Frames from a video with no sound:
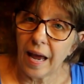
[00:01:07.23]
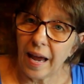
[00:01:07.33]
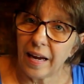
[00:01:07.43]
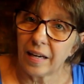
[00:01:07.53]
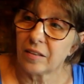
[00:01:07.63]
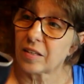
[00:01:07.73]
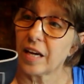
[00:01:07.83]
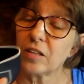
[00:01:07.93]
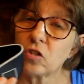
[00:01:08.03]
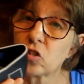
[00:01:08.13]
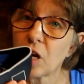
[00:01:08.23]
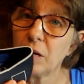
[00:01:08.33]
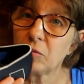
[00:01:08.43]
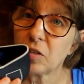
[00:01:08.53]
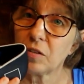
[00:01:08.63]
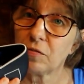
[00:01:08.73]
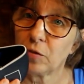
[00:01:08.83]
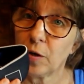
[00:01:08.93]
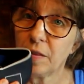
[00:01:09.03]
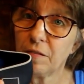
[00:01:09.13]
and take the shape to the
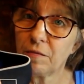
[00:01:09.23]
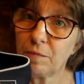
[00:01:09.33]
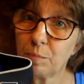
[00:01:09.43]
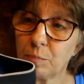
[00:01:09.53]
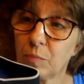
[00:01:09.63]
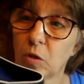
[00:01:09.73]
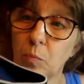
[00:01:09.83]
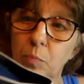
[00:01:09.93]
foot that you